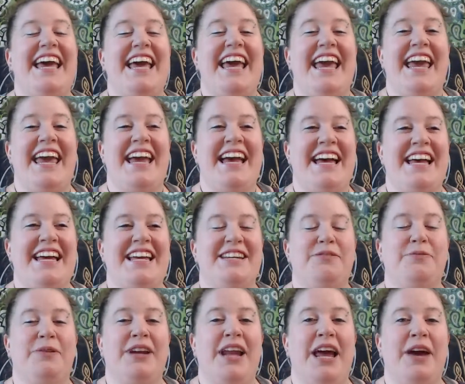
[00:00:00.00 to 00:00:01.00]
and
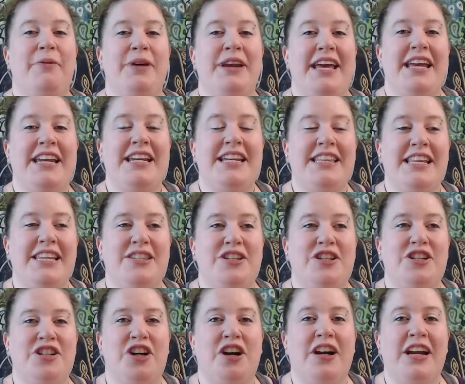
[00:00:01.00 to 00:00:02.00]
when I went into this
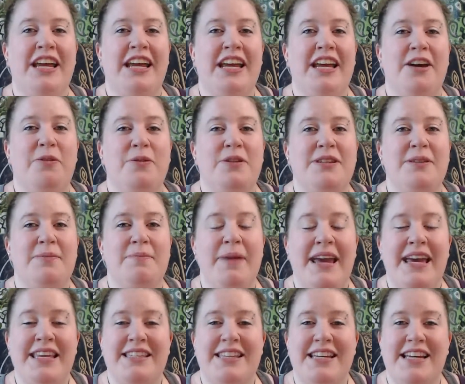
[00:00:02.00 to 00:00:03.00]
journey, it was
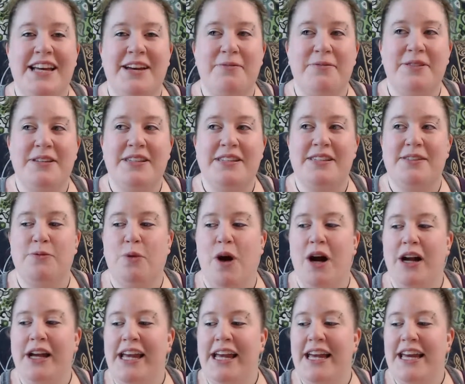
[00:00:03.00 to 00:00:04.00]
amazing. It was
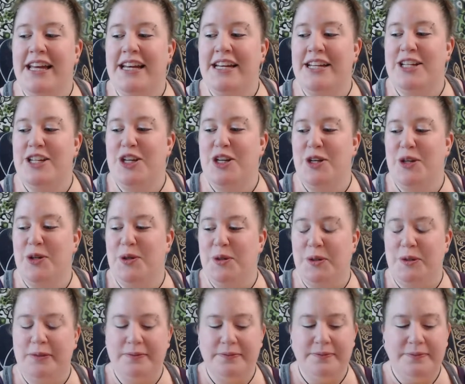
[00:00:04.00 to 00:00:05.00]
walking
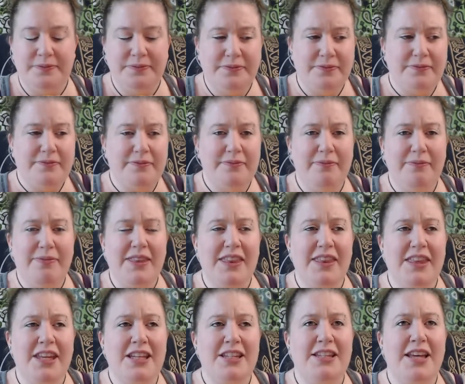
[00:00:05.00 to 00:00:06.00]
into
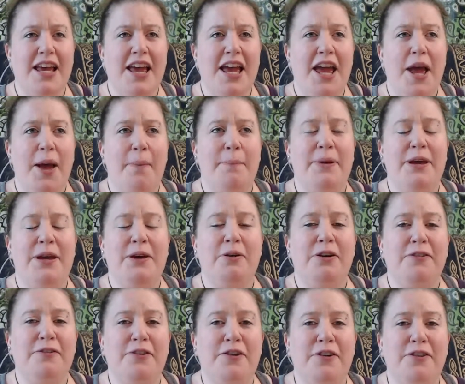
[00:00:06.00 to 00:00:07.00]
this
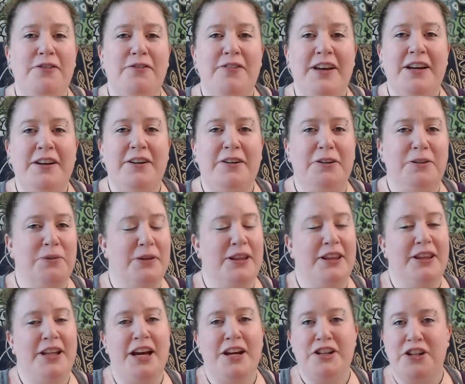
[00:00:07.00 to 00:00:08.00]
beautiful field with
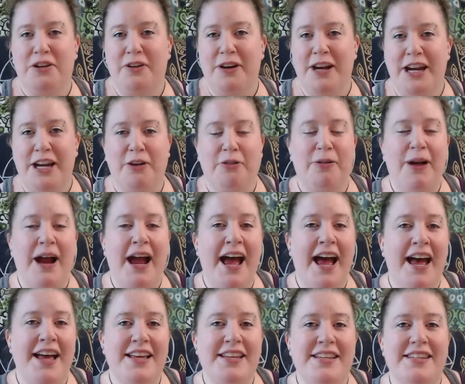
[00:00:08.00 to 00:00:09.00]
lush green
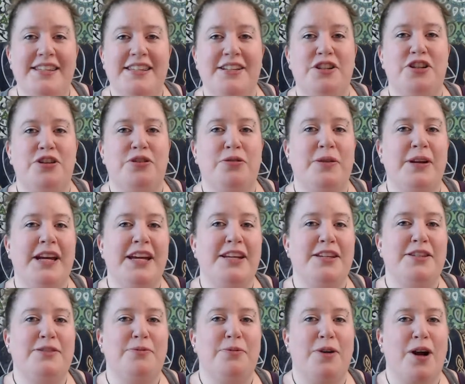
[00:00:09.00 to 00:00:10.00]
grass. The
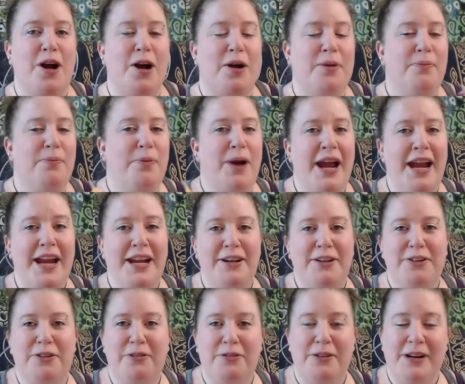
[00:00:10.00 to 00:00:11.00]
trees were all bright and
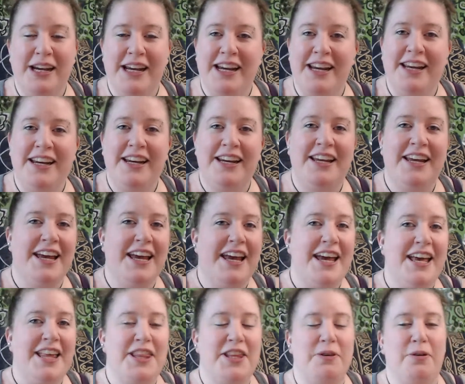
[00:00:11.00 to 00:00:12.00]
green.
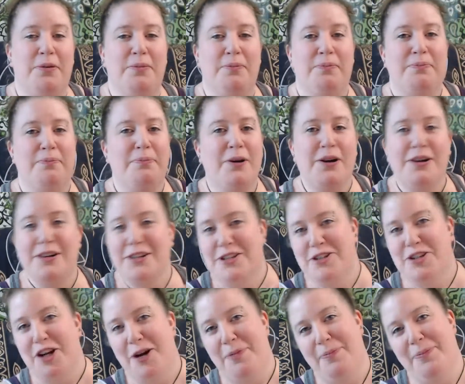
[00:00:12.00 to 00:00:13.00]
There were birds
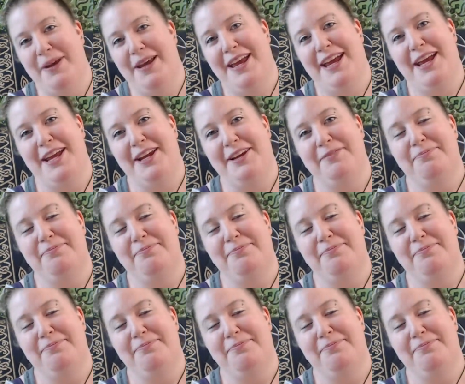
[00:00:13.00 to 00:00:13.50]
chirping and